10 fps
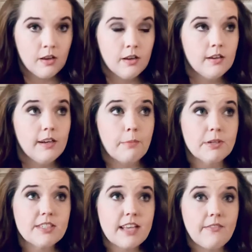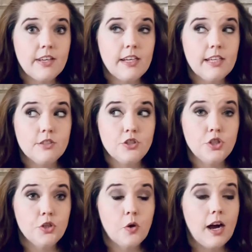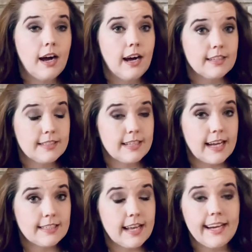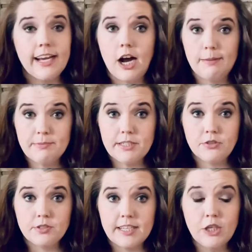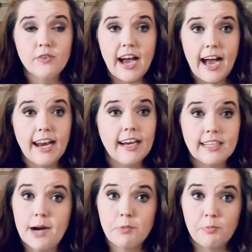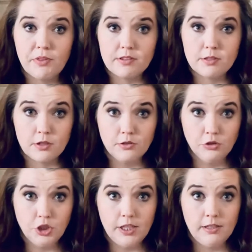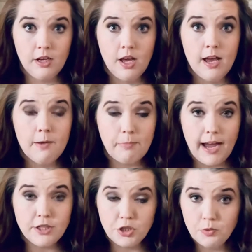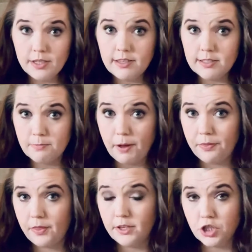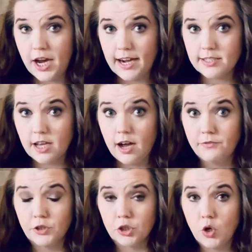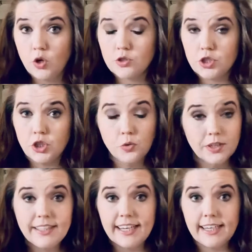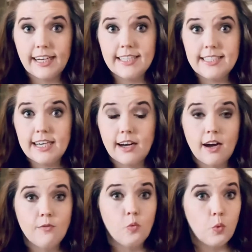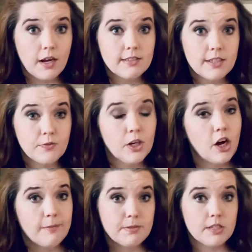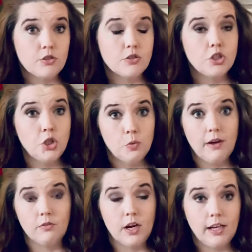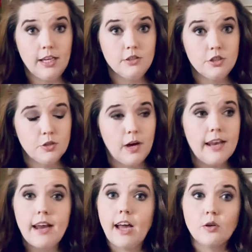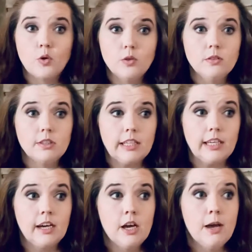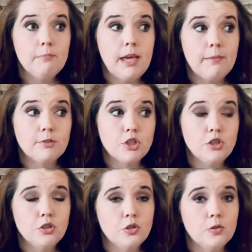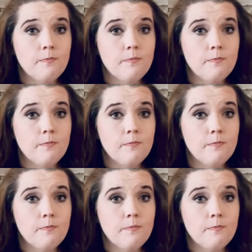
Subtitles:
Number 7 is to assess any obstacles that you've had and come up with a solution. By doing these monthly checks of your goals, you can get an idea of what different obstacles you have run into, and not only be able to